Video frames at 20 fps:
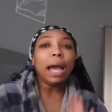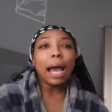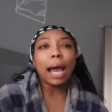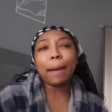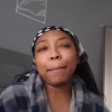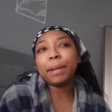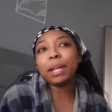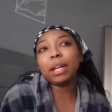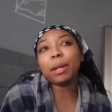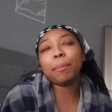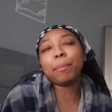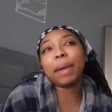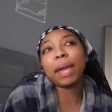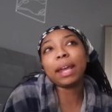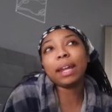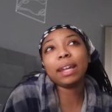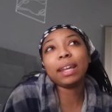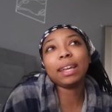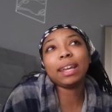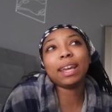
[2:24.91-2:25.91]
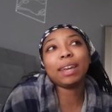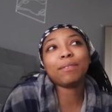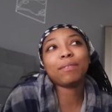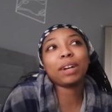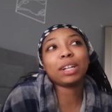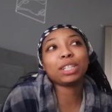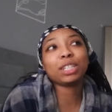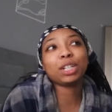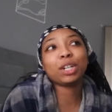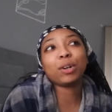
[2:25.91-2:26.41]
I've been debating if
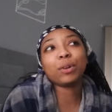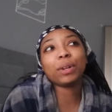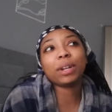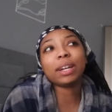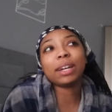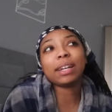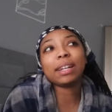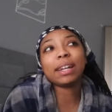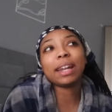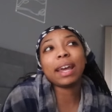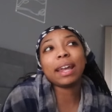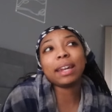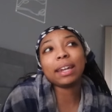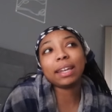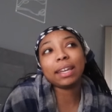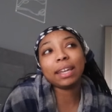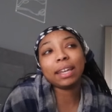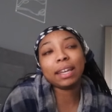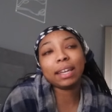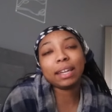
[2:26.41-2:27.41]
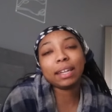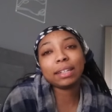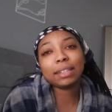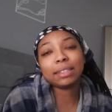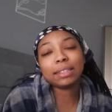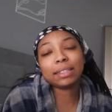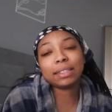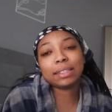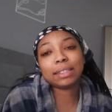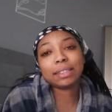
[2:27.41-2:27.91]
I should go to
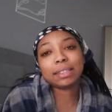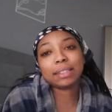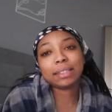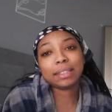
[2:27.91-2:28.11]
Connecticut